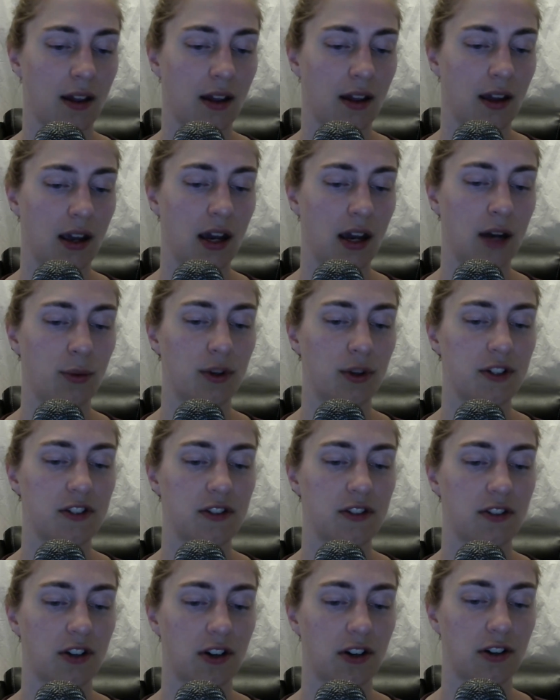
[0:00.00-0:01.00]
Edwards
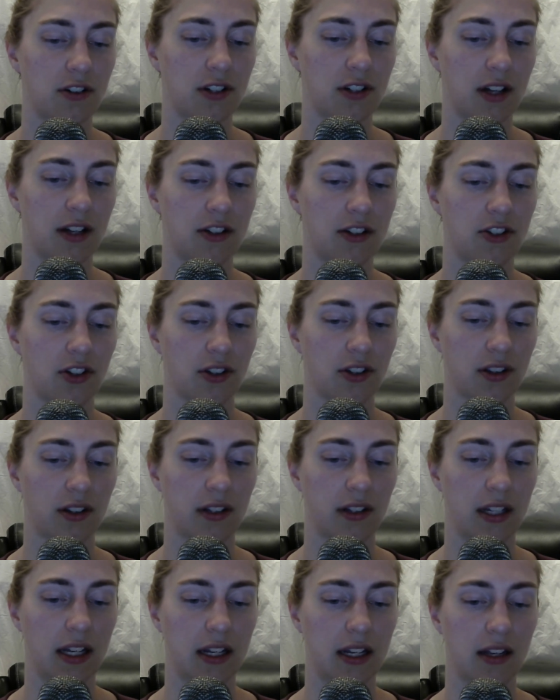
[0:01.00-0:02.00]
turned and took the
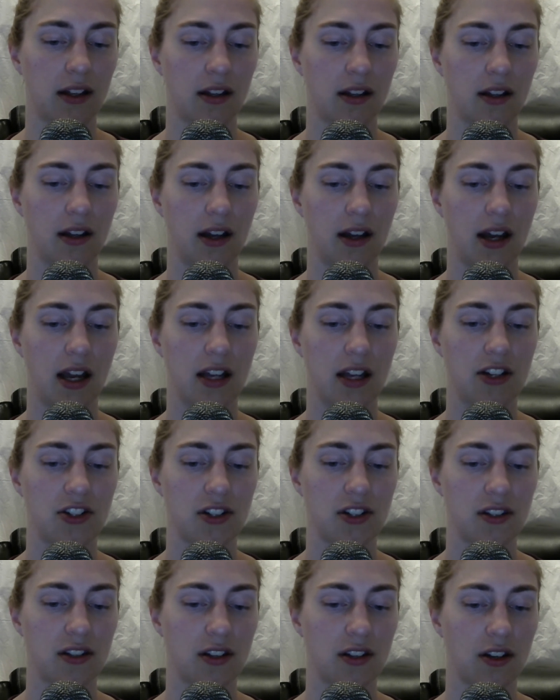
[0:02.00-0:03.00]
lead.
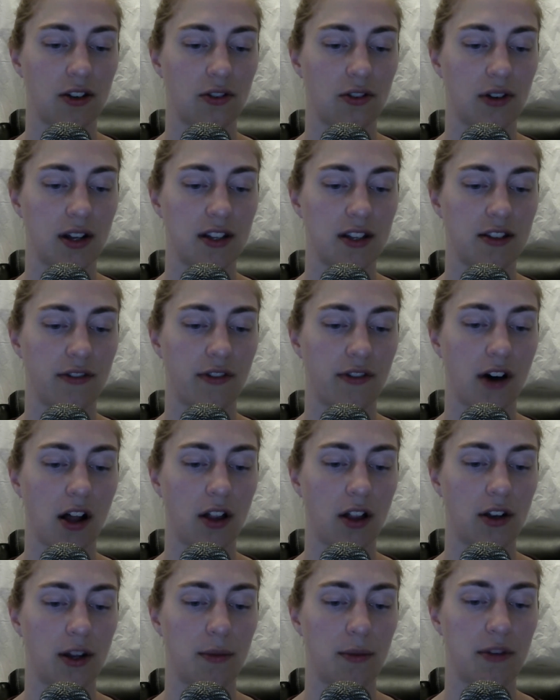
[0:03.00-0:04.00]
Anxious, Grace
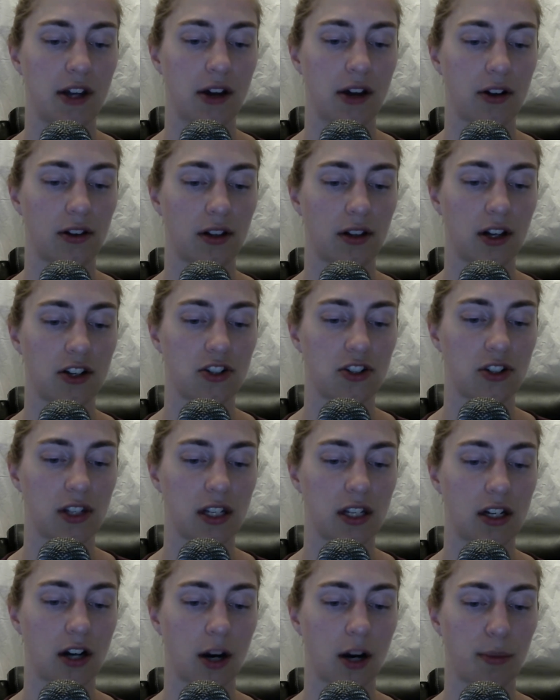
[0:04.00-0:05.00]
followed him down a lushly
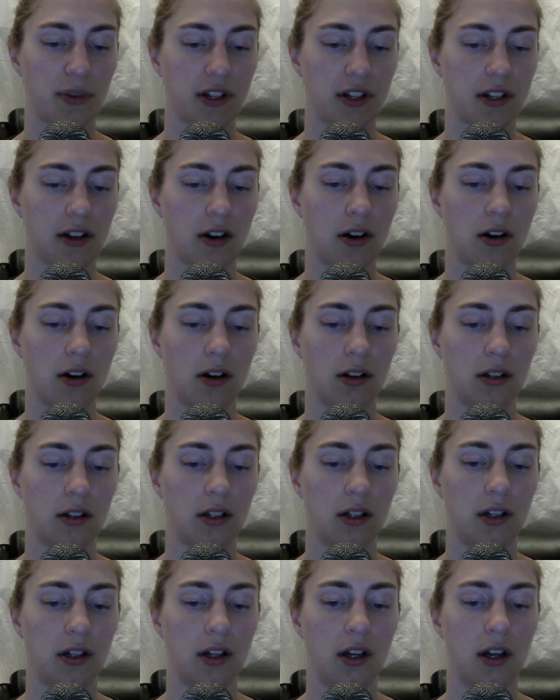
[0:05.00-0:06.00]
carpeted hall.
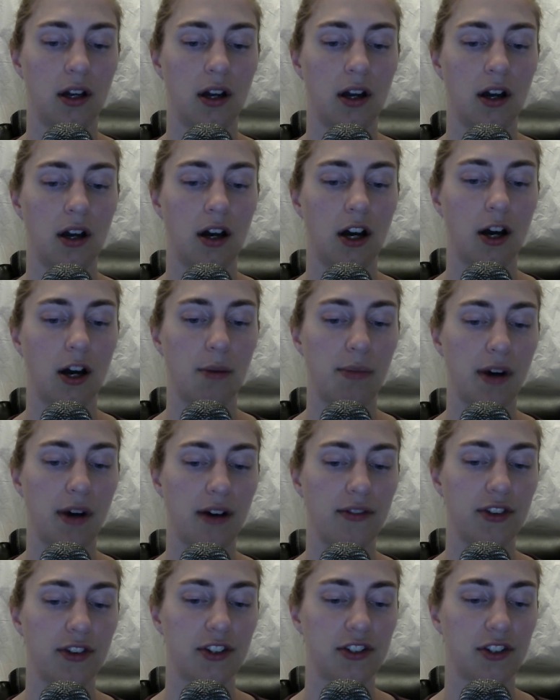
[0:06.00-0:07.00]

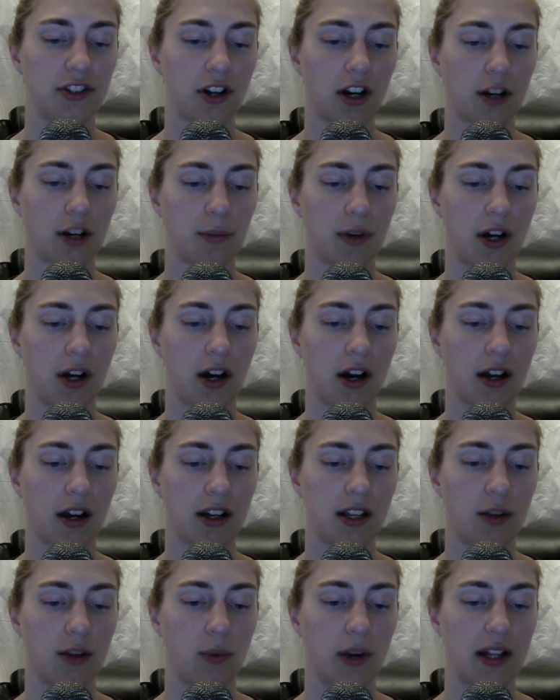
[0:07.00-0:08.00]
Above the dark
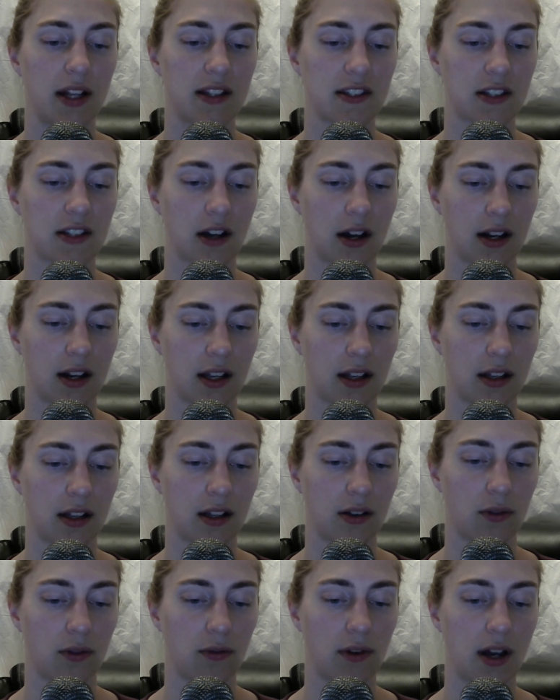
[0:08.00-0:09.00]
mahogany wainscoting,
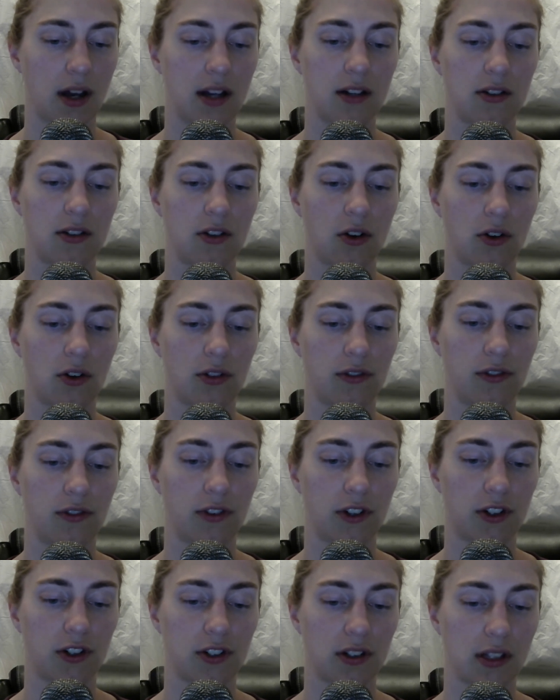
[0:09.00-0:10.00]
red and gold
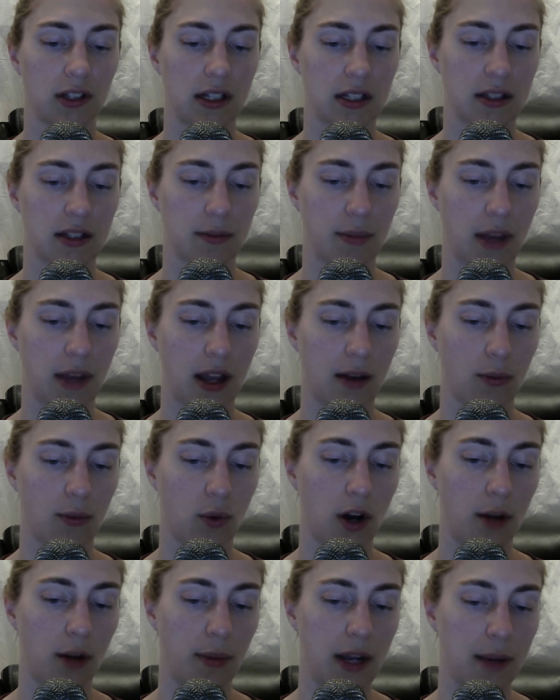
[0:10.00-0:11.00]
fleur-de-lis
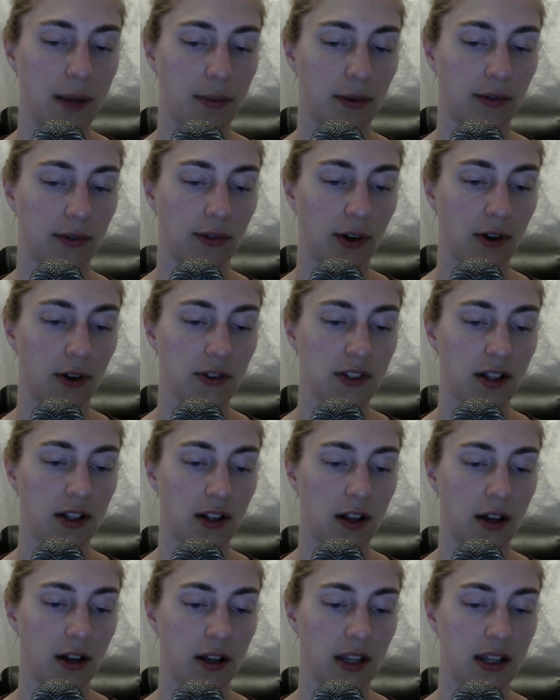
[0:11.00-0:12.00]
wallpaper rose
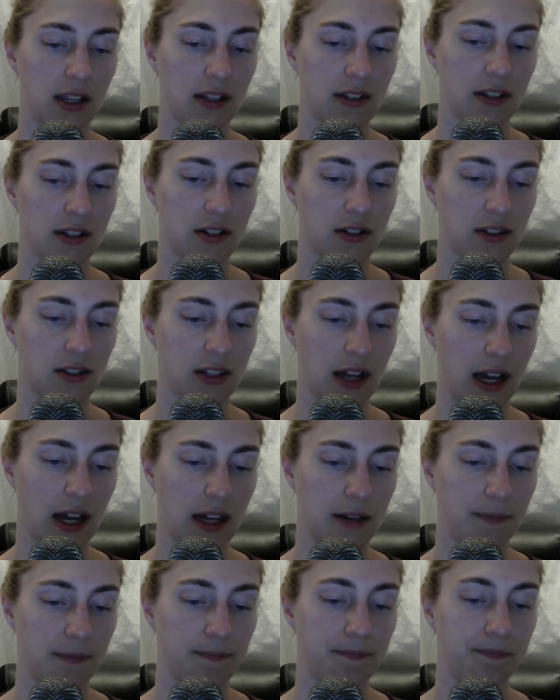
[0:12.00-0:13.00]
along either
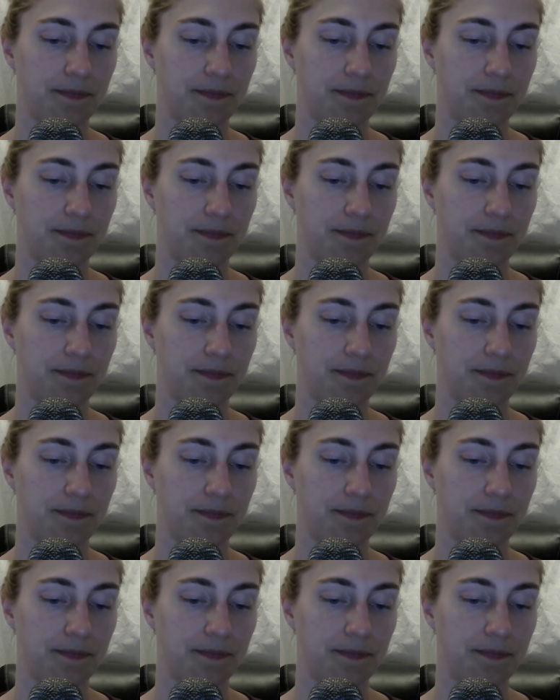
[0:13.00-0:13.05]
side.